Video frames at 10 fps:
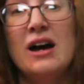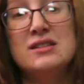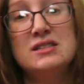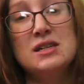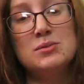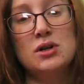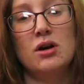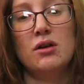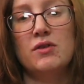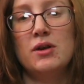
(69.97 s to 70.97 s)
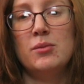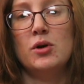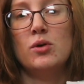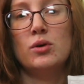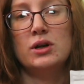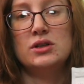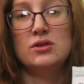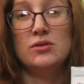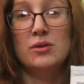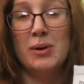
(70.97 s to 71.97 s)
I steeped all of them according
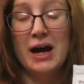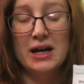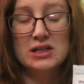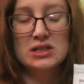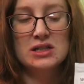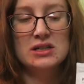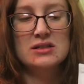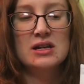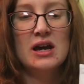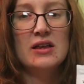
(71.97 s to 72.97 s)
to the packages.